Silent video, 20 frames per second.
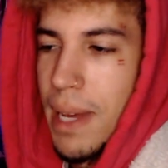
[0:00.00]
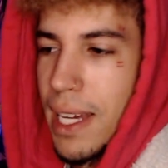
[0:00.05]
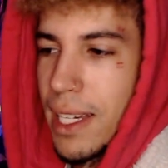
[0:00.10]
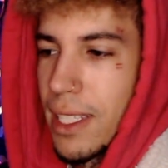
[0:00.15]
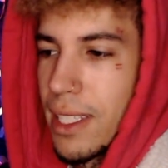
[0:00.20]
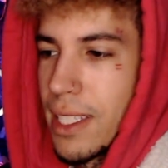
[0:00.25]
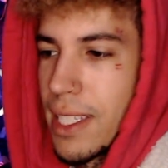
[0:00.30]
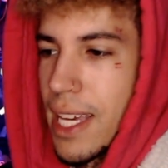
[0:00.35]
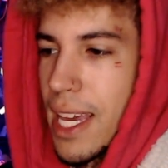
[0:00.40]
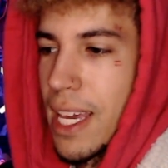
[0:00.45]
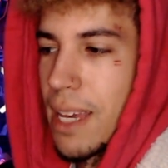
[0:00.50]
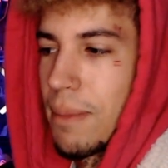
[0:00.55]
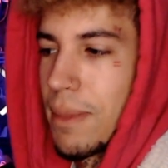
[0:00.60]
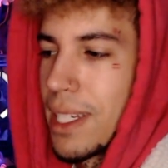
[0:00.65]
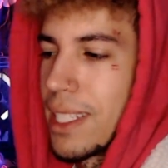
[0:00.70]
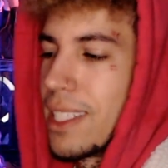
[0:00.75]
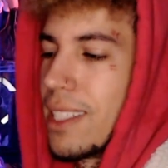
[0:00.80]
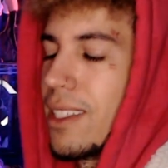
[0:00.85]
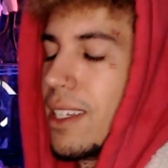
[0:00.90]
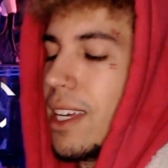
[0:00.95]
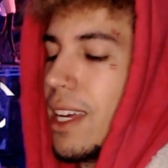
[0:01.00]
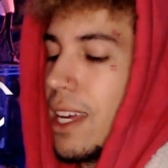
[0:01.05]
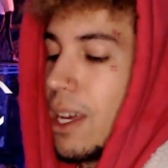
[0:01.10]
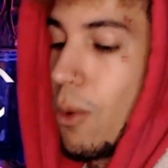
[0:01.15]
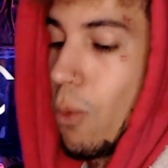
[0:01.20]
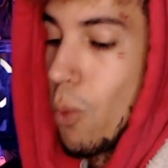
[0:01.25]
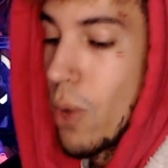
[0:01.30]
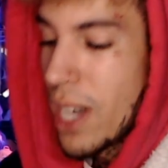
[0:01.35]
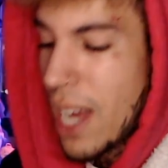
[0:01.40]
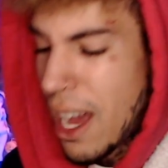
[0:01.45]
in the game. Like
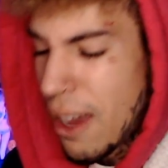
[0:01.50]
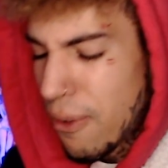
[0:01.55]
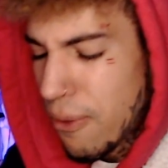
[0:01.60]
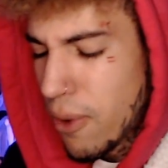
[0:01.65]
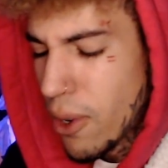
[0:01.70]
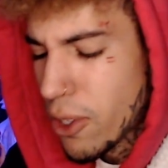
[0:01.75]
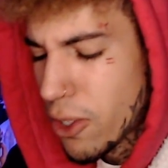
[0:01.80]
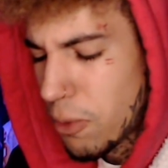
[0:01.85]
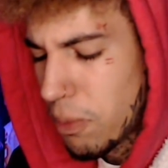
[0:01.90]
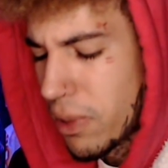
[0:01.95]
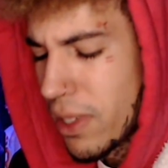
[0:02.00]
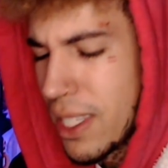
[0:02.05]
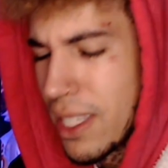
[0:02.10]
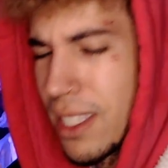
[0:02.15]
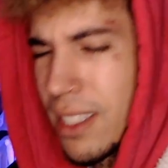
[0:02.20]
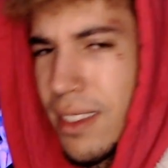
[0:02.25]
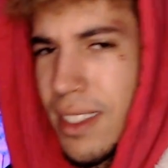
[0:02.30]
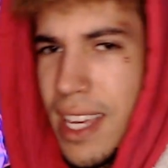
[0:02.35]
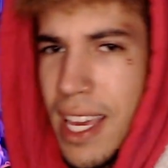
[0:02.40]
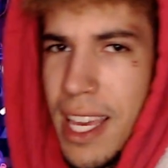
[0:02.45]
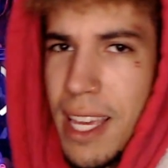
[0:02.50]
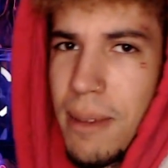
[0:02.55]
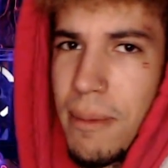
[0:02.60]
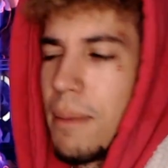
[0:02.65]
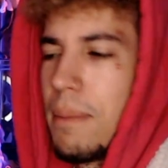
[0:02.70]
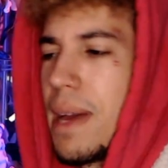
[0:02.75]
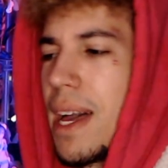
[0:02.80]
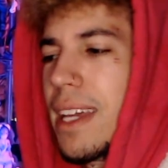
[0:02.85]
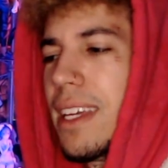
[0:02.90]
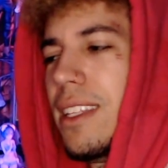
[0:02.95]
when I first played this game
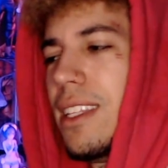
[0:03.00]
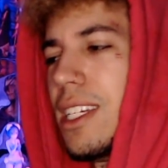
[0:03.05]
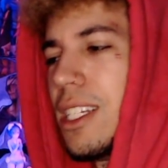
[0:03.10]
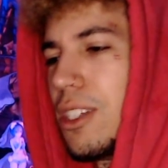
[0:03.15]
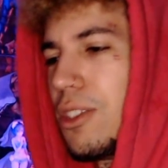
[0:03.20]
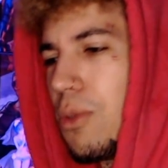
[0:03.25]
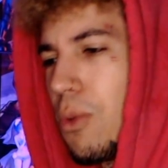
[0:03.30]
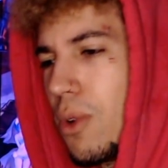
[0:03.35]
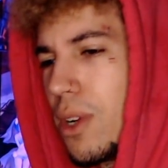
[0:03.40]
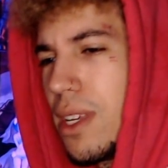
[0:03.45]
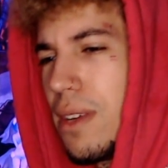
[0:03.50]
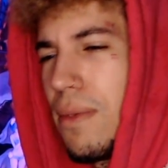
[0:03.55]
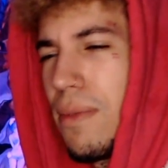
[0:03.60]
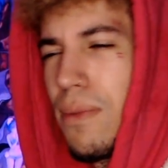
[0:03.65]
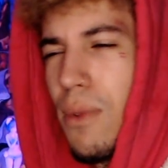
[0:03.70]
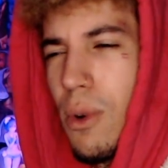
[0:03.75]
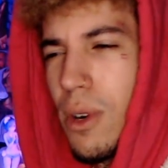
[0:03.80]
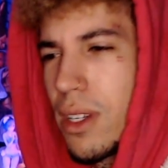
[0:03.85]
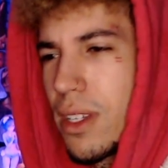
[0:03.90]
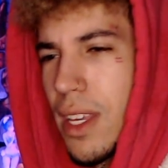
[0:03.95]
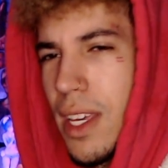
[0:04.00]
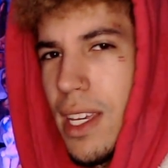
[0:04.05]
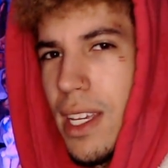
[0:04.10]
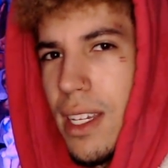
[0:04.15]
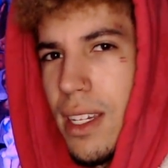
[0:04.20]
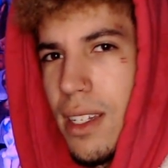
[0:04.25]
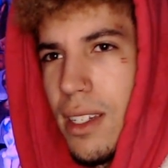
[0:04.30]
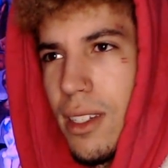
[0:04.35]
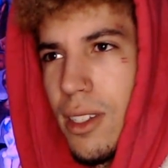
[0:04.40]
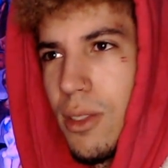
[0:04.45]
back in like
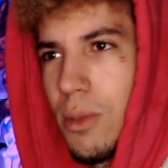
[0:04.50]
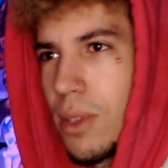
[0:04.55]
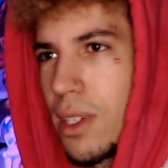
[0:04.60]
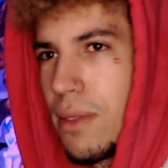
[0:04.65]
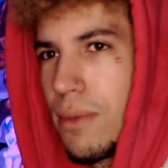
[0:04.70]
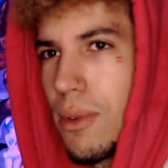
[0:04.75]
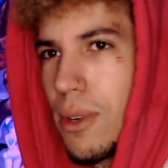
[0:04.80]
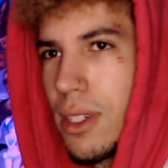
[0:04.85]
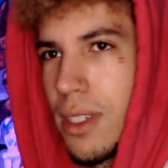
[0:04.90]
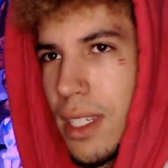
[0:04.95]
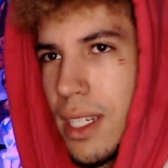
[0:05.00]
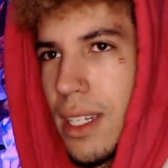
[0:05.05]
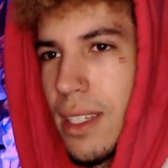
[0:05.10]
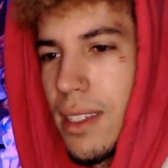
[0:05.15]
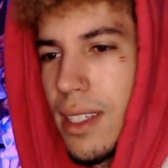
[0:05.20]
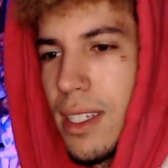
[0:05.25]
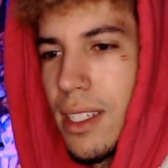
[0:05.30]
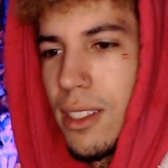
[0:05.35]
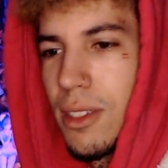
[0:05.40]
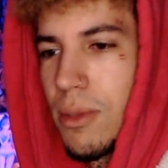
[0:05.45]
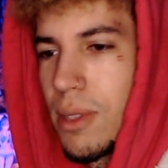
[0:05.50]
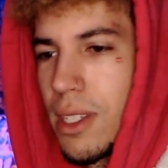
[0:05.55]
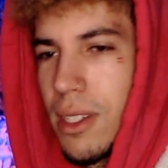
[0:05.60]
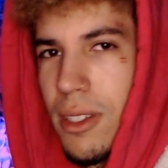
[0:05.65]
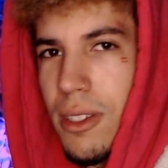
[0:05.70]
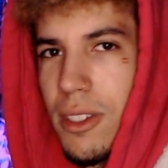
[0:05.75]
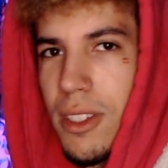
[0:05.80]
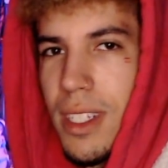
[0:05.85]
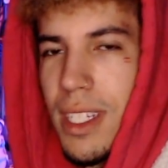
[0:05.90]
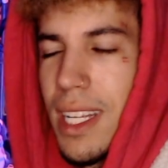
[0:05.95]
2014 I think,
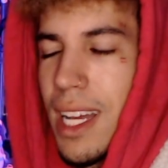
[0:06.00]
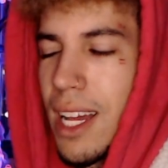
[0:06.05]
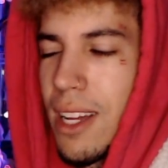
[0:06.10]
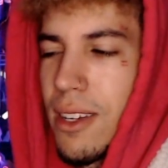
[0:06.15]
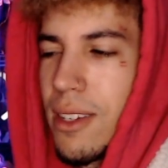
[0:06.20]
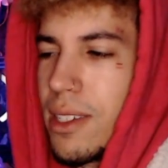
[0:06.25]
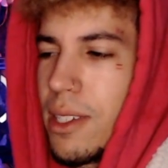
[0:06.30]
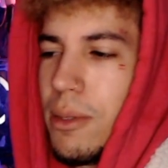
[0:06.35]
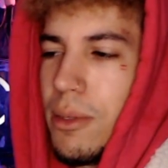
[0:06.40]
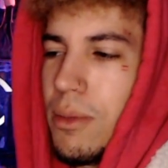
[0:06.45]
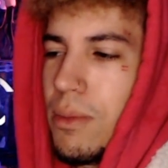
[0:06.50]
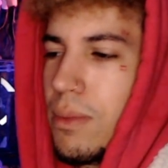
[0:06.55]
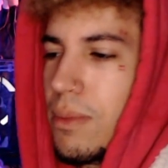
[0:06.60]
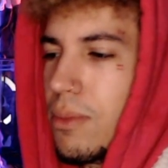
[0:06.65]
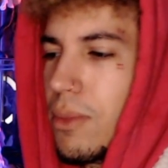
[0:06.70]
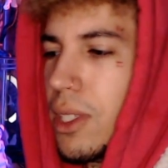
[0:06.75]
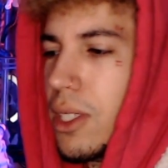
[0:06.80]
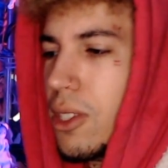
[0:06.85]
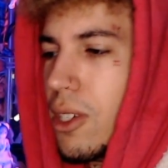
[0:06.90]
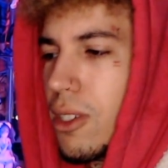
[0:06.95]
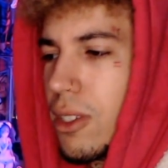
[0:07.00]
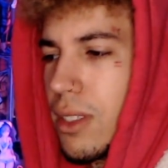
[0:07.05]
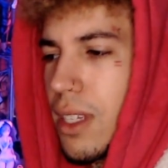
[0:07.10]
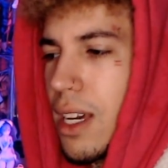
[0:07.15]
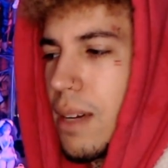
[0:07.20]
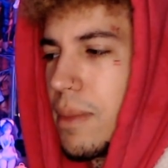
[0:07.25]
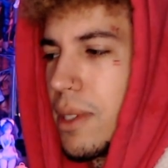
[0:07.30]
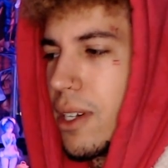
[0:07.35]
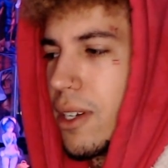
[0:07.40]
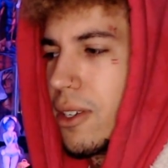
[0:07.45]
2013, it was a really long
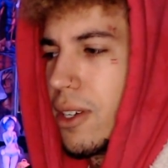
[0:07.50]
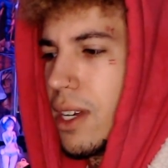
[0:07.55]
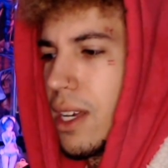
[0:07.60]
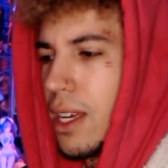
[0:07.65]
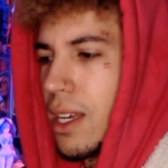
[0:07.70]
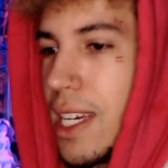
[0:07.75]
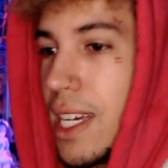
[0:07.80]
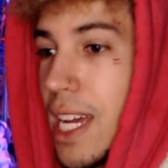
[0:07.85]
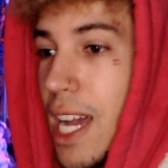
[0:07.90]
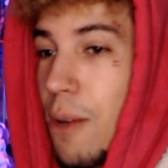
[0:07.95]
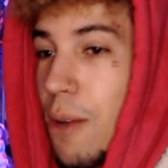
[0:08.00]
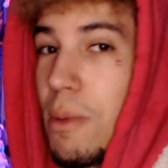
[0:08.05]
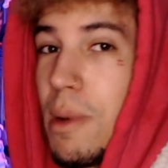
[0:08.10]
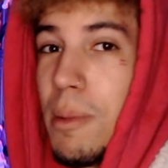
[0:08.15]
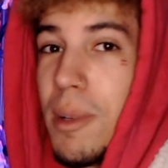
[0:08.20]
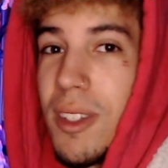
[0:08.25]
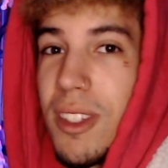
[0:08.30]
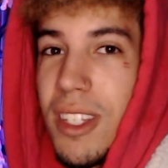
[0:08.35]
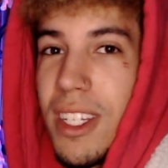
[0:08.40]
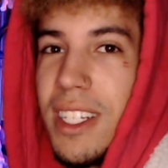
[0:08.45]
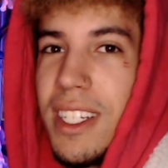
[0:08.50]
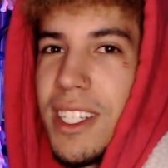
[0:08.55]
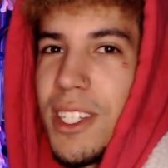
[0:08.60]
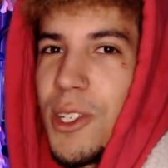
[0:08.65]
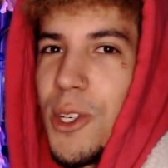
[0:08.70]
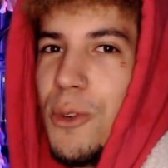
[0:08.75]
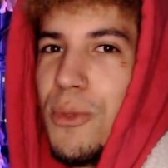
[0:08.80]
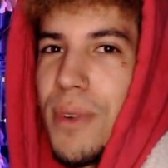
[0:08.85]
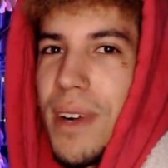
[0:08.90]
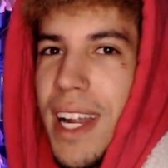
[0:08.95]
time ago. I remember sitting in
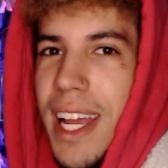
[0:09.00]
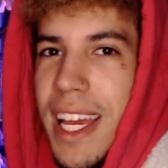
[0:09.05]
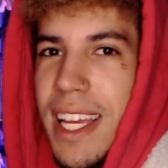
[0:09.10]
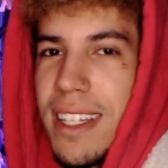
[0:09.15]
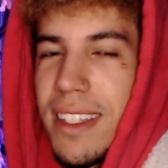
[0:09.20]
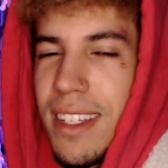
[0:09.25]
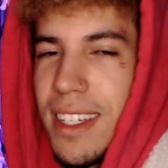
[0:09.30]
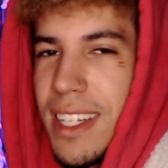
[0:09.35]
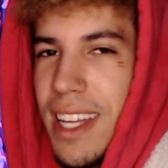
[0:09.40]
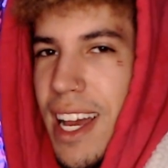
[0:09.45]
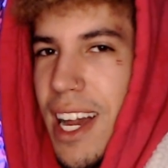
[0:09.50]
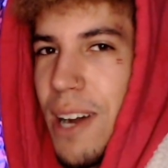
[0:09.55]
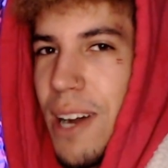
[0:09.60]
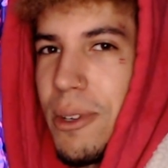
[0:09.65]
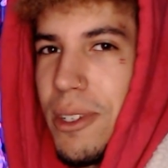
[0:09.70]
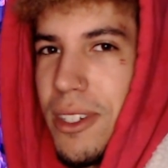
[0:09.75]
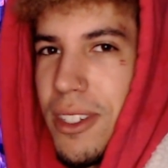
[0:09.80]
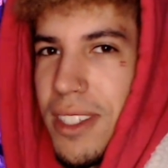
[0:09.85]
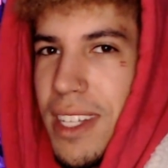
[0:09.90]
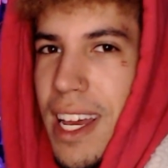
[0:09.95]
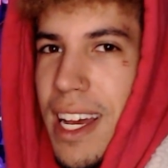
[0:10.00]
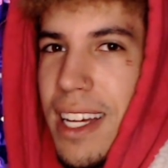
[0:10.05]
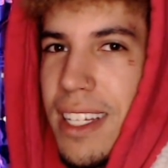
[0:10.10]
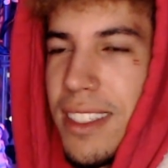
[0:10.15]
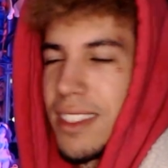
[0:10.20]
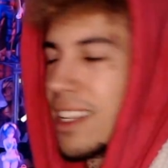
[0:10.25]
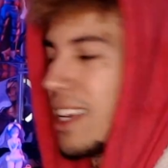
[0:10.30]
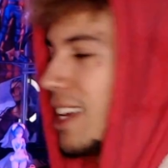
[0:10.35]
queue for 18 hours, guys,